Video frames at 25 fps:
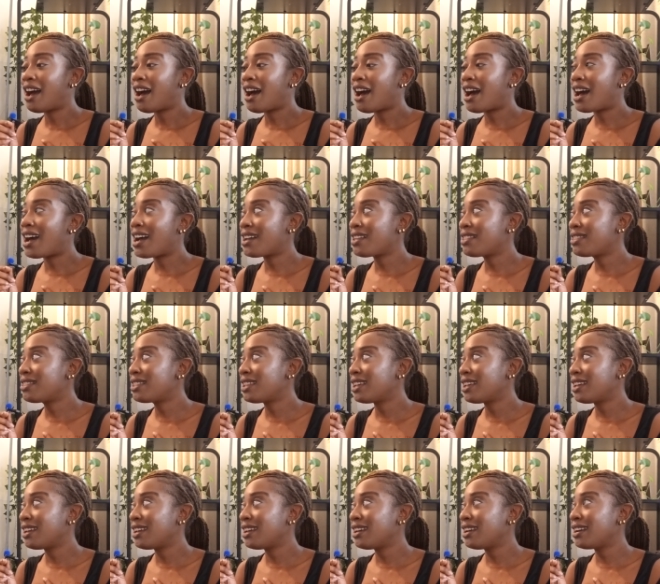I
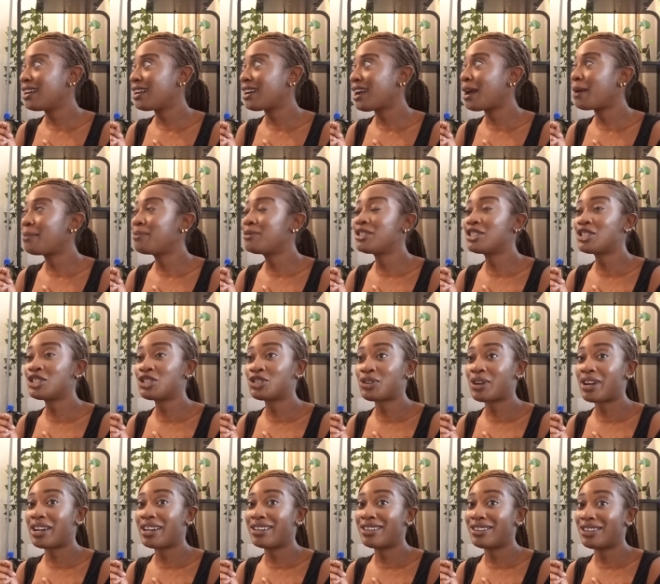think I'm just
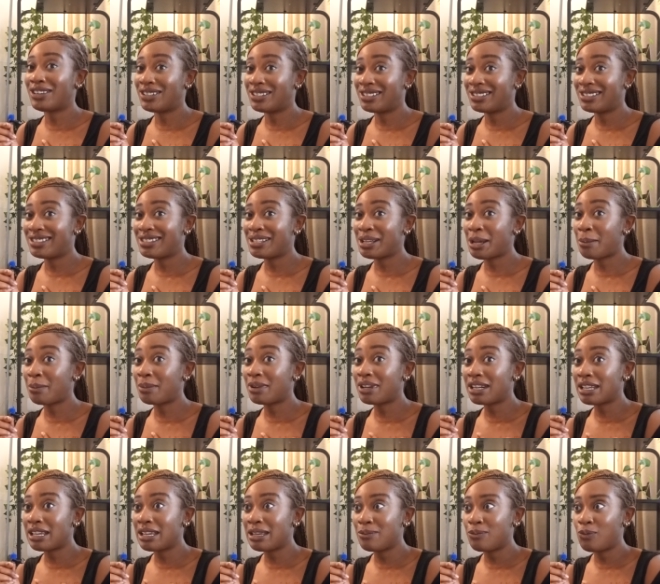trying, honestly, I'm
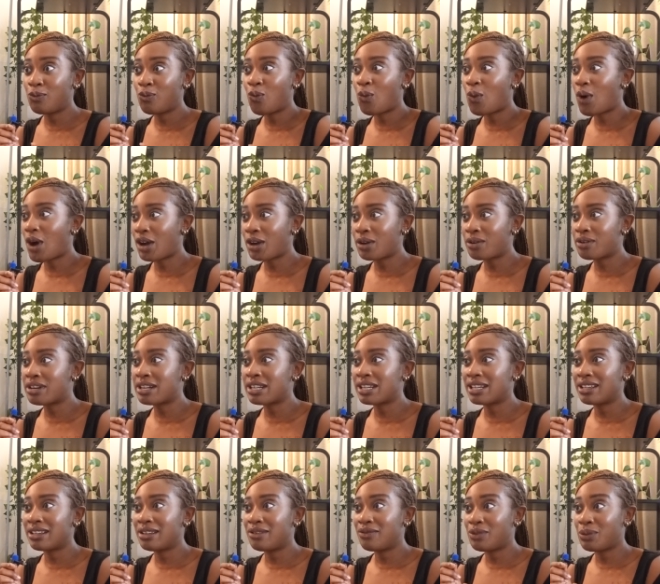going to keep watering
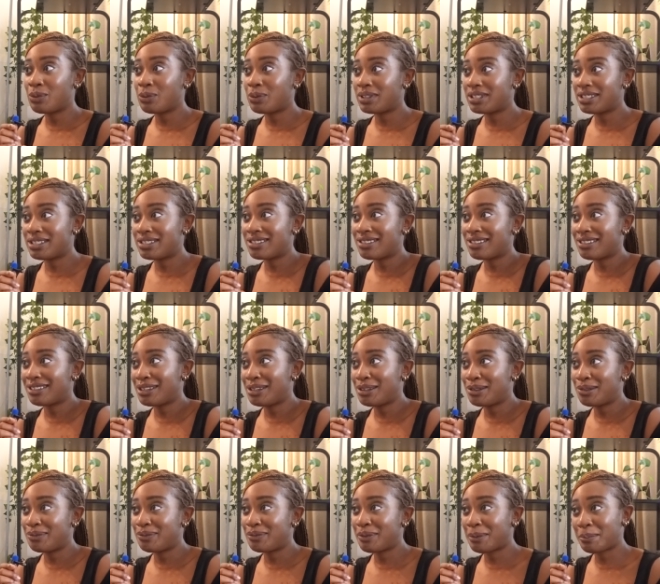it if it wants to
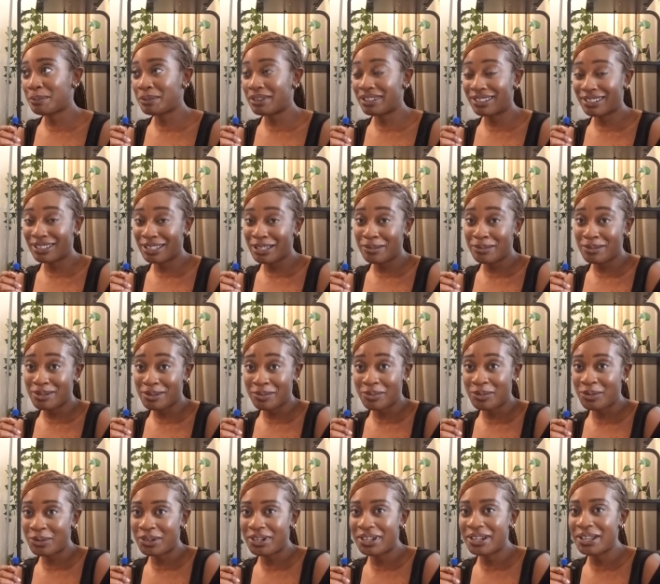live. I'm going to keep
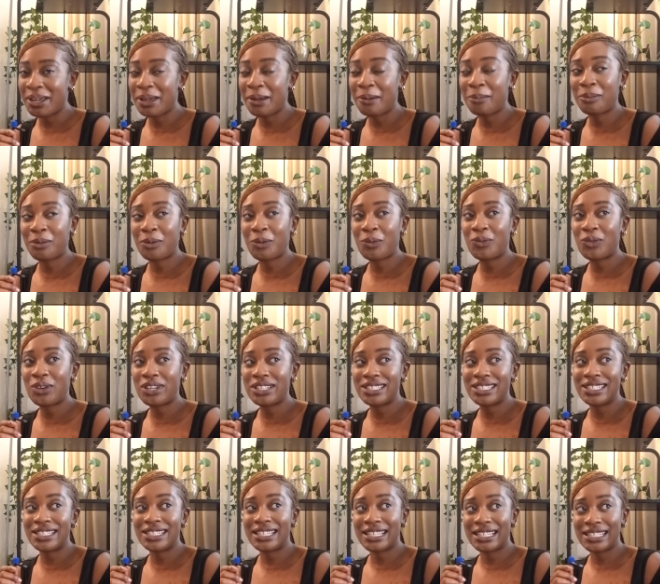supporting it, but
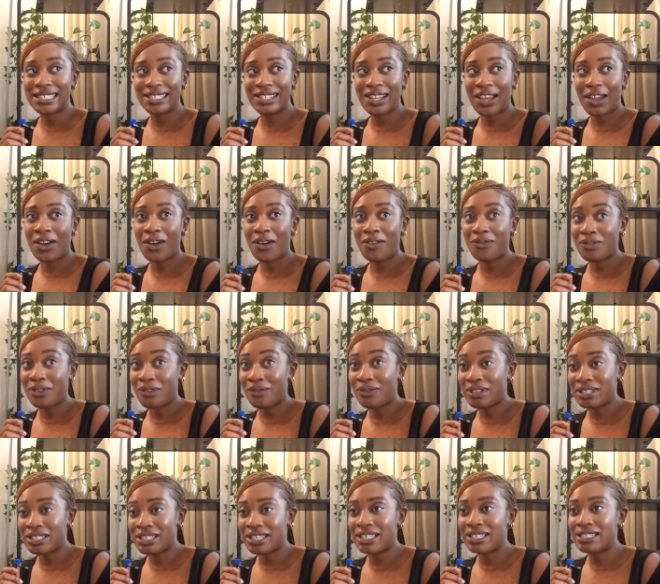once it does die off, if
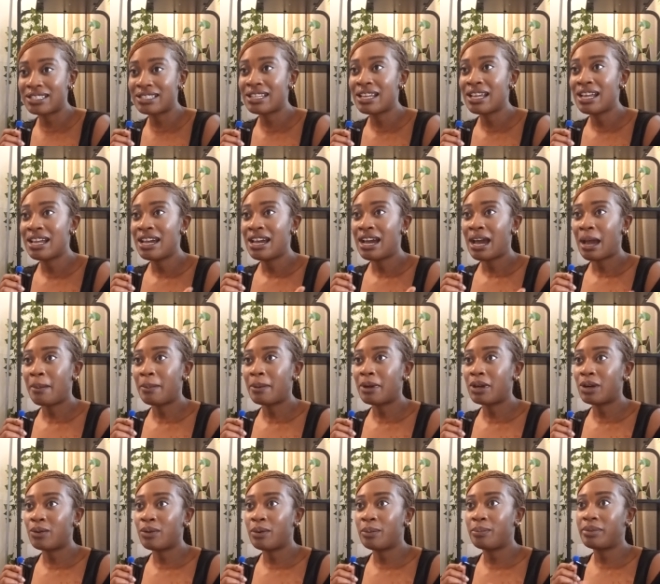it does, I'm
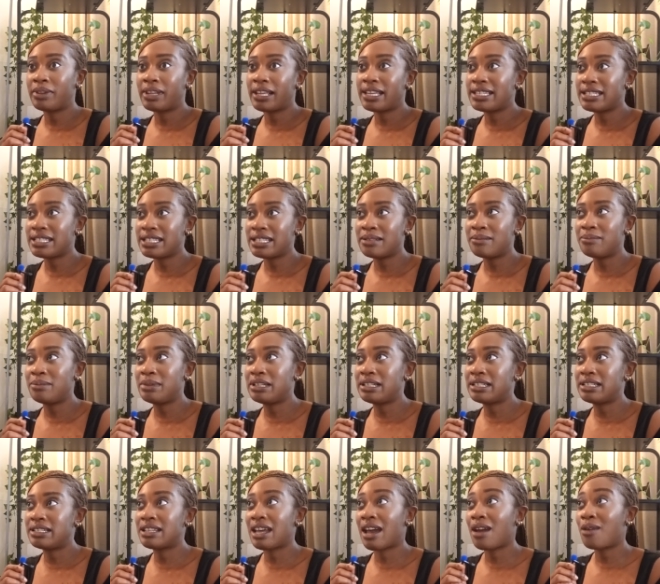going to replace it
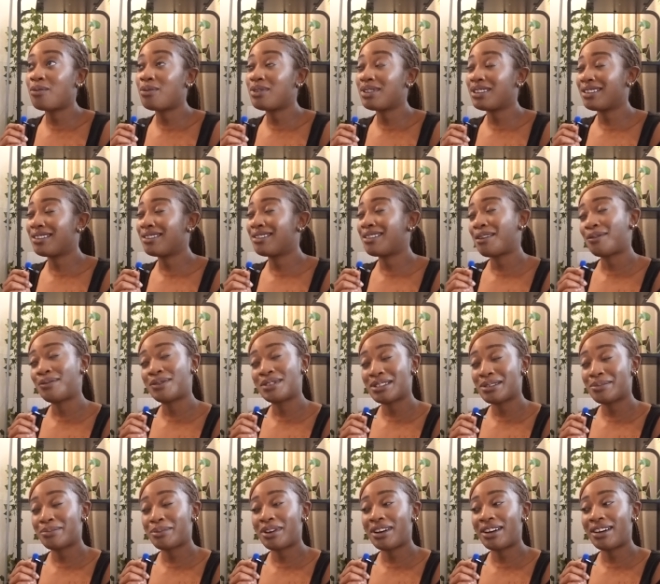because I really love
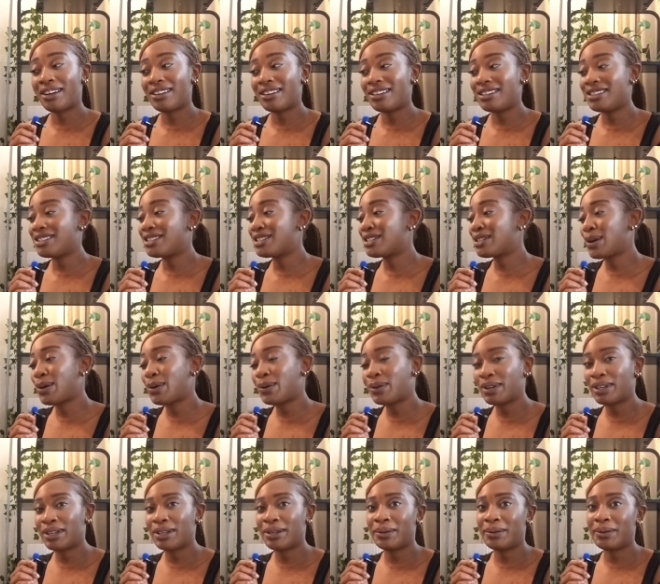this pot. It's so
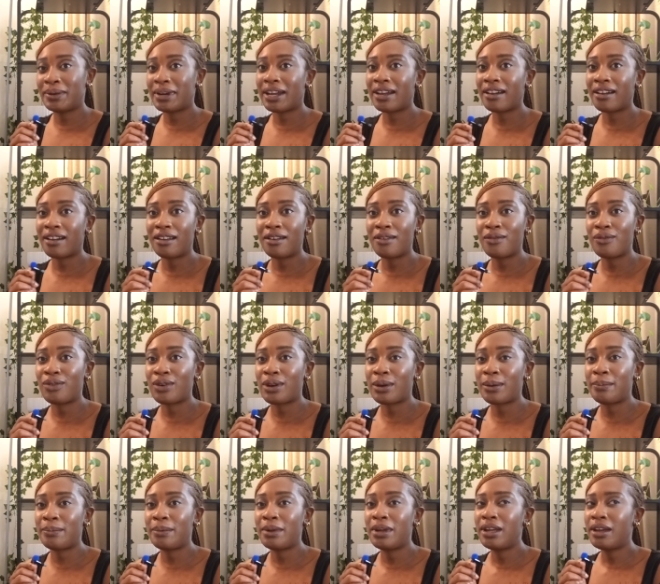cute. I'm
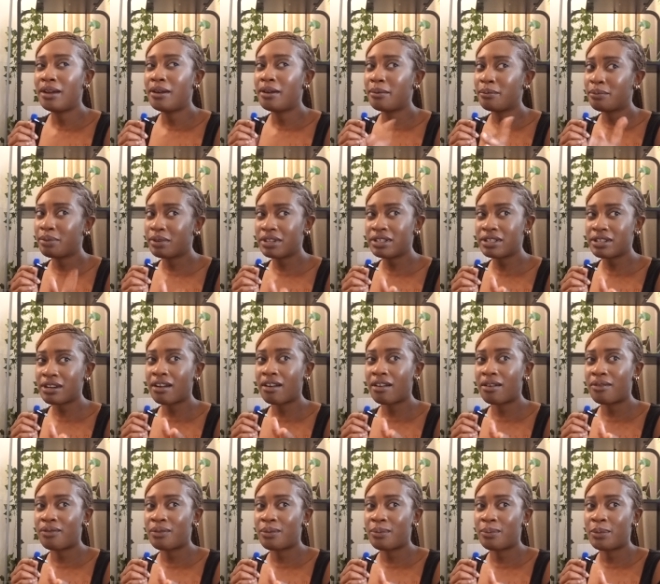pretty sure I
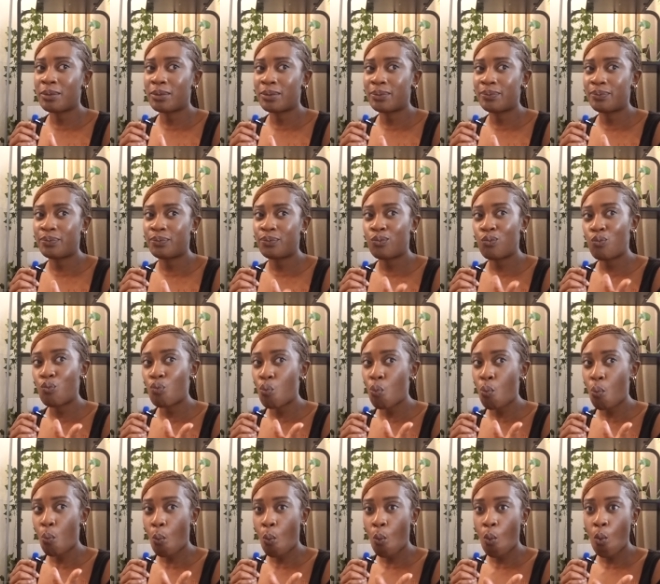got it
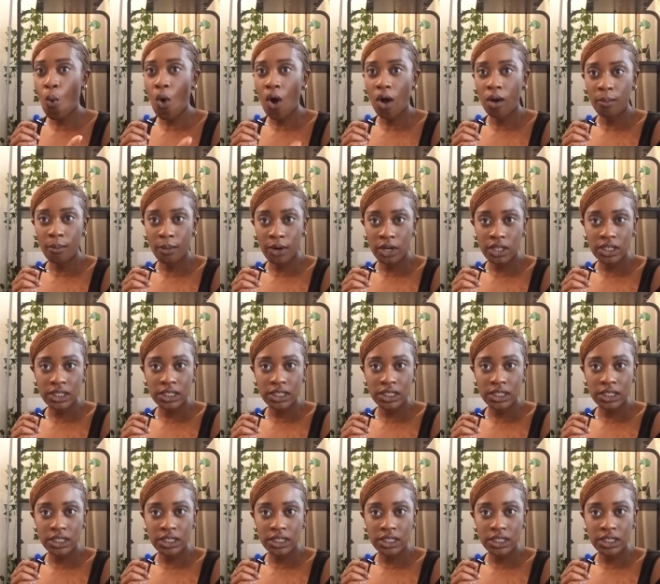from Walmart.